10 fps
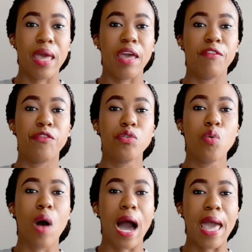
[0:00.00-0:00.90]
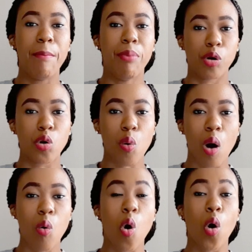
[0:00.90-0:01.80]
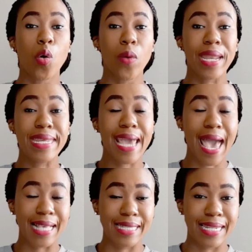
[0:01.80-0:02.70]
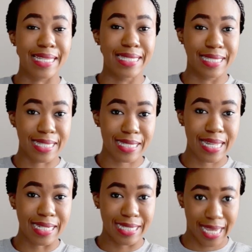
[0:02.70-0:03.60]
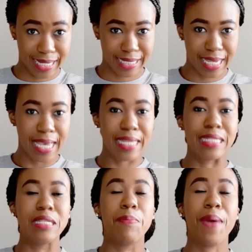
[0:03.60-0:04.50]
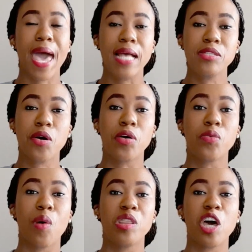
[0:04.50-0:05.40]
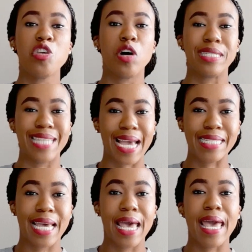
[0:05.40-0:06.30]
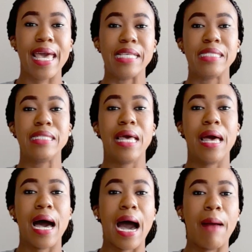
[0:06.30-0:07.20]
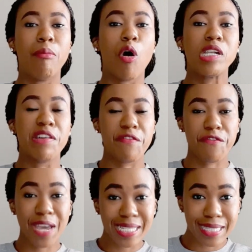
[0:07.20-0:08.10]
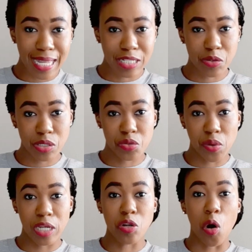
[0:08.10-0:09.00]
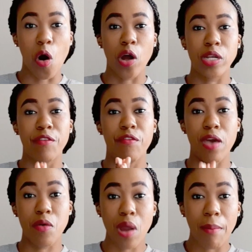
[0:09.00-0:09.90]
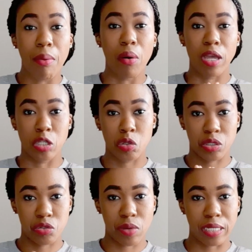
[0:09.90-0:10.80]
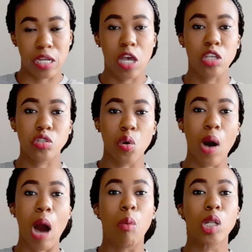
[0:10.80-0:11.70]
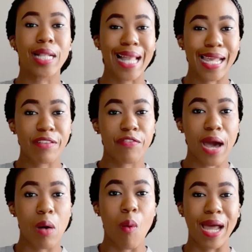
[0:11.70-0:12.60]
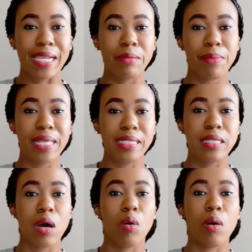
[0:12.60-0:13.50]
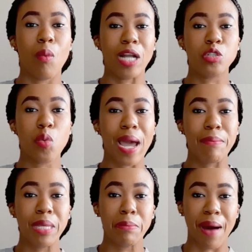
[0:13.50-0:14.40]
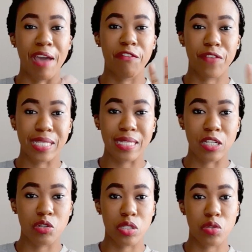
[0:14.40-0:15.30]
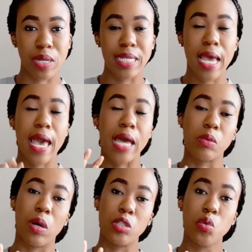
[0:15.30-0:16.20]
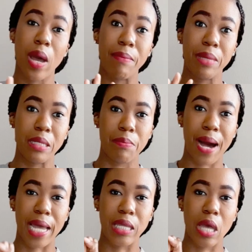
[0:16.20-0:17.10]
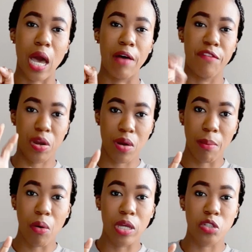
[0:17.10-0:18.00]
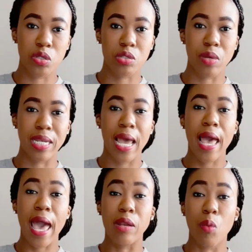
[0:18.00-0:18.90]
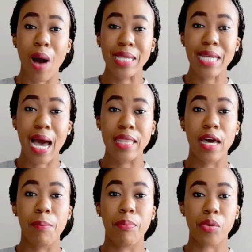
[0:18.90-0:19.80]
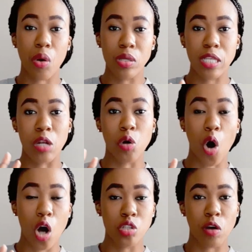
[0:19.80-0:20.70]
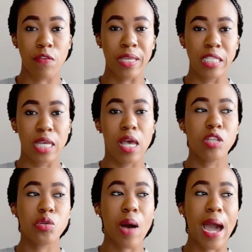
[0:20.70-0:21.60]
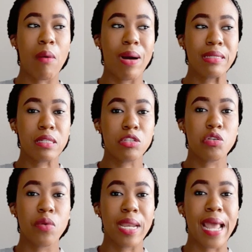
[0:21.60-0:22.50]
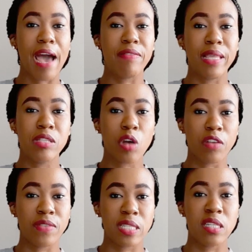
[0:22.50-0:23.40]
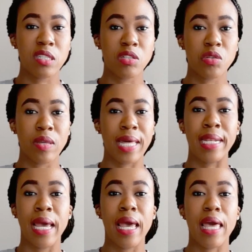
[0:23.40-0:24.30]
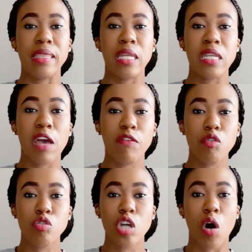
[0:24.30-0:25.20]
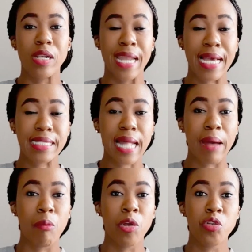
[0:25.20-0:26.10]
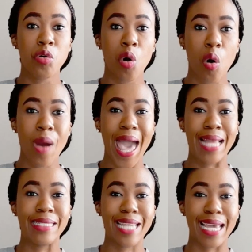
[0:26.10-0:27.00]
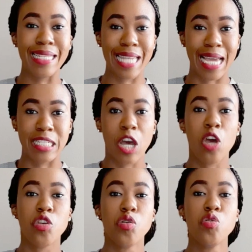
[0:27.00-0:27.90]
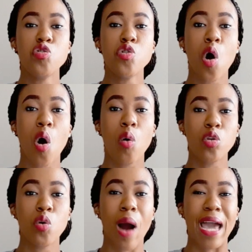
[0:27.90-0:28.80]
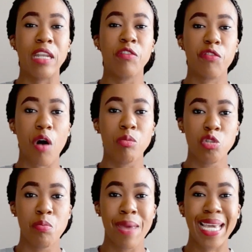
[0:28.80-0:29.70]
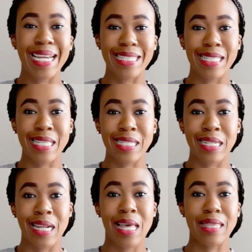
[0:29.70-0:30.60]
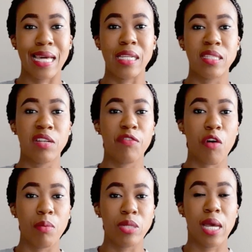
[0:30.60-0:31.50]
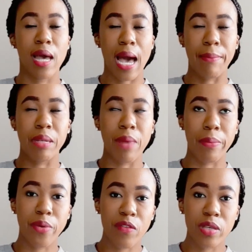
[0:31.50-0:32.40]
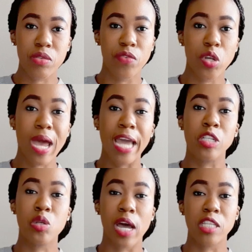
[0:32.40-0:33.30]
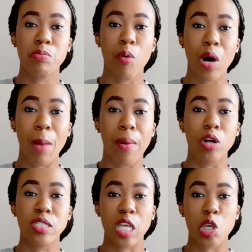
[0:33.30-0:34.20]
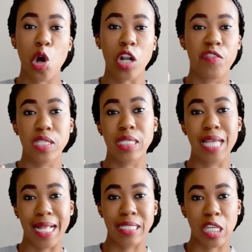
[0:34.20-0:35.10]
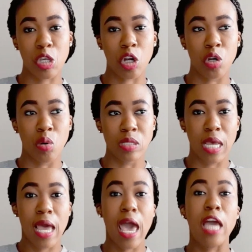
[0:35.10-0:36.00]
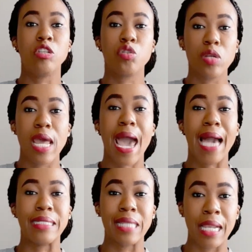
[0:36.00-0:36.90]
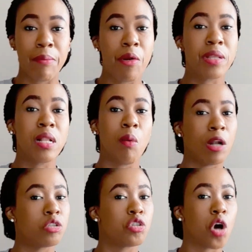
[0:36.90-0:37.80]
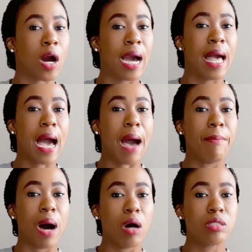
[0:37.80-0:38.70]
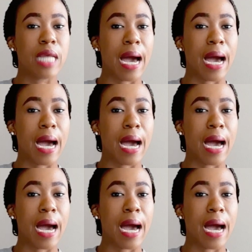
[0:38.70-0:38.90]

if you are a borrower who already has an existing debt, depends on whether your debt is on a fixed interest rate or on a variable interest rate. So I will clarify what it means. What do I mean by fixed interest rate, and what do I mean by variable interest rate, and what are the pros and cons of each? So I want us to really have these conversations, so that in the near future or next time when you go and take debt, you know you are informed, you make a decision that is informed. In my previous video, I spoke about secured versus unsecured loans, and today I deliberately want to talk about